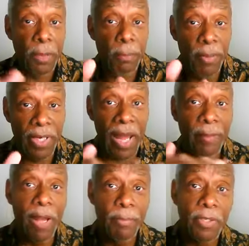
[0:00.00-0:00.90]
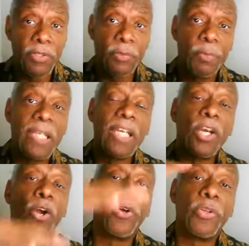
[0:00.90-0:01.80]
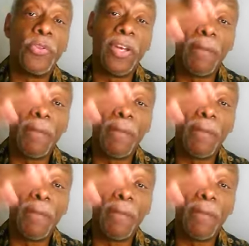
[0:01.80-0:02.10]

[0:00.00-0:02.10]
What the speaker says: But I'll be speaking earlier in the day.